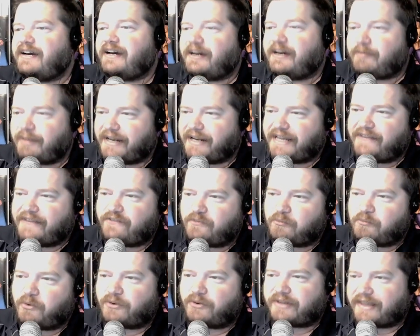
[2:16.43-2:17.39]
But even
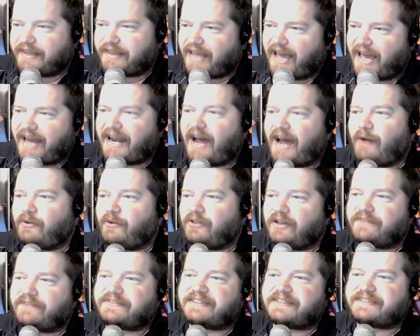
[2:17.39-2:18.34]
more than that, I would
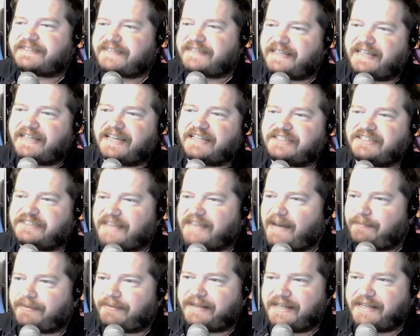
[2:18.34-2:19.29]
love to sing in
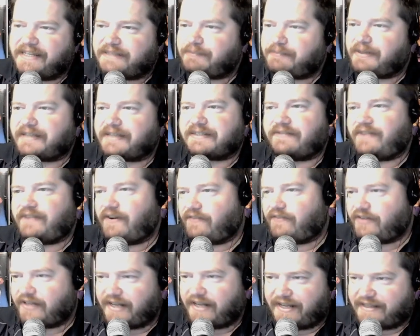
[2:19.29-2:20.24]
Japanese because I've never
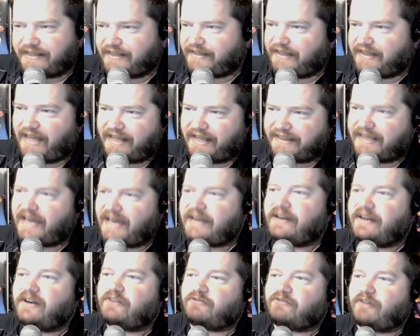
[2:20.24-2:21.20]
done anything like that,
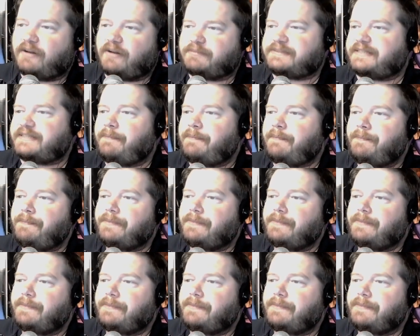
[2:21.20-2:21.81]
Rob said.